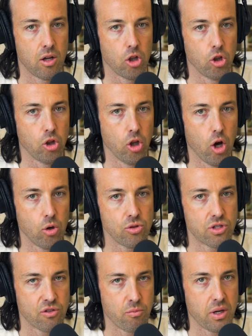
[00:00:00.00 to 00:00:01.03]

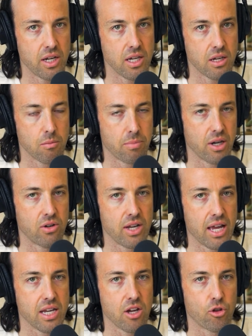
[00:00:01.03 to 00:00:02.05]
loads of money compared to
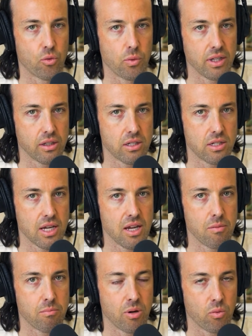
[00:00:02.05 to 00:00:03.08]
any other real
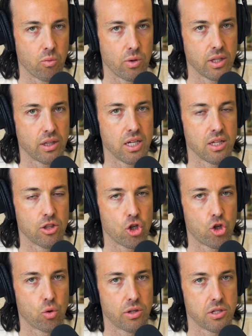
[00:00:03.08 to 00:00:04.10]
estate, but really in the
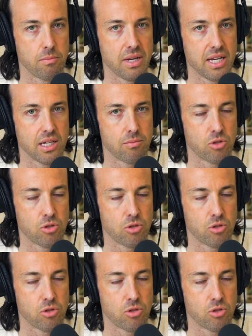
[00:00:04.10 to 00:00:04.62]
short to medium